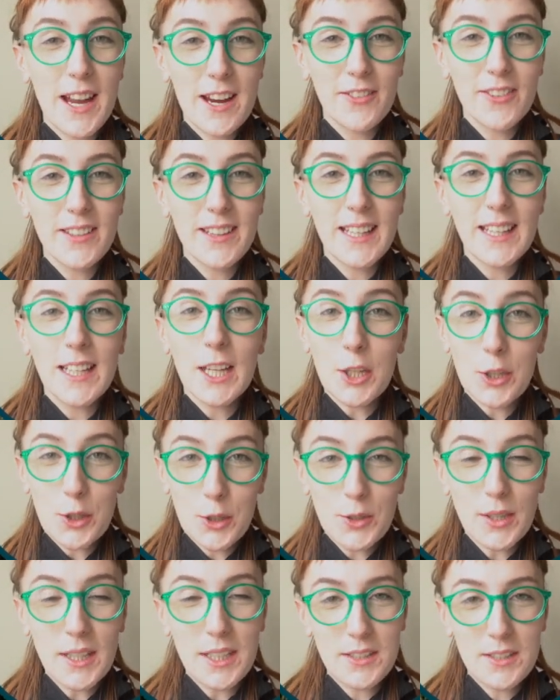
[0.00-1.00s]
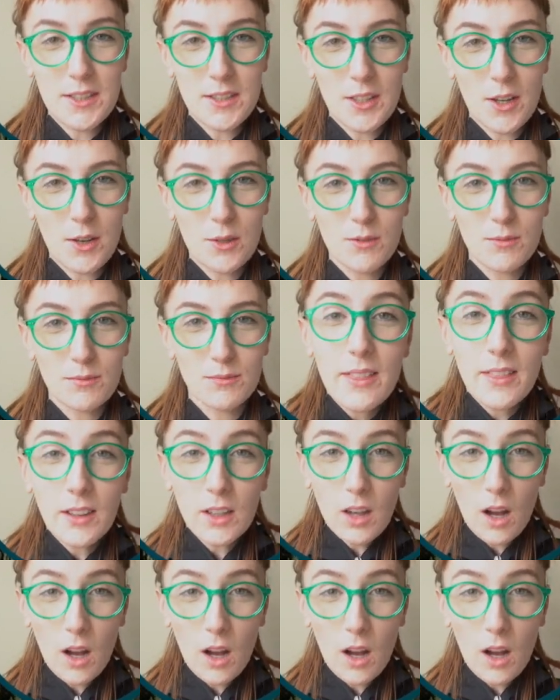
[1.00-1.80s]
everything you need to know. The